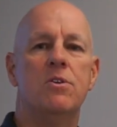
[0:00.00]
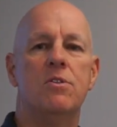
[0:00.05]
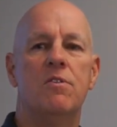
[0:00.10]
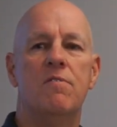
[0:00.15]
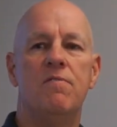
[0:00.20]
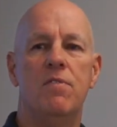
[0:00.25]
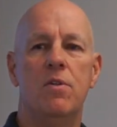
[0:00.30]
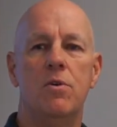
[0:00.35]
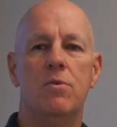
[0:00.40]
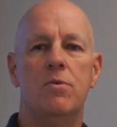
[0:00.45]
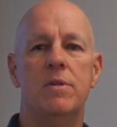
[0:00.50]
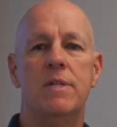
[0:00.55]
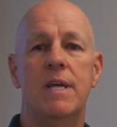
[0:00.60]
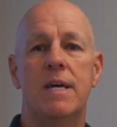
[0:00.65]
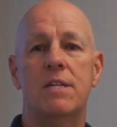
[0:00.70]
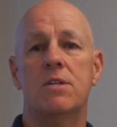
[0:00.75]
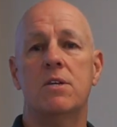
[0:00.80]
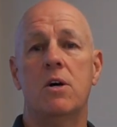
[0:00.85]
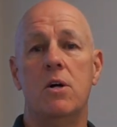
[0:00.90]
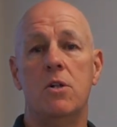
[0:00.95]
to the fluid.
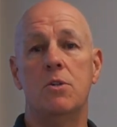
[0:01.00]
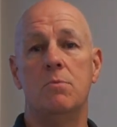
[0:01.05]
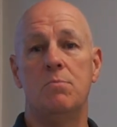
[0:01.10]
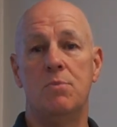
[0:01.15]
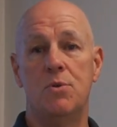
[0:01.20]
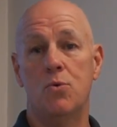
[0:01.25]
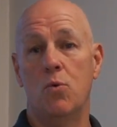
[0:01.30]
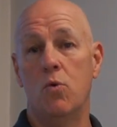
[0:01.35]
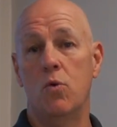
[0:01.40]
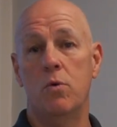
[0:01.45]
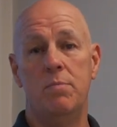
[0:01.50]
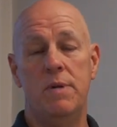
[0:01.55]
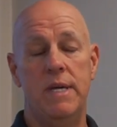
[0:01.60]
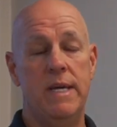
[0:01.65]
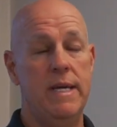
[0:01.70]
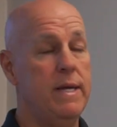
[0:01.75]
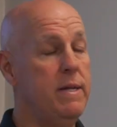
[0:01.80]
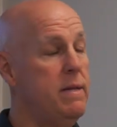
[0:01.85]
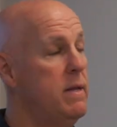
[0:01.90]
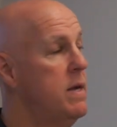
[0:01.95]
That's called absorbed
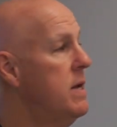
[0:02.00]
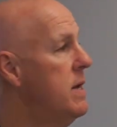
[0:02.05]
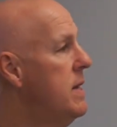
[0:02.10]
heat.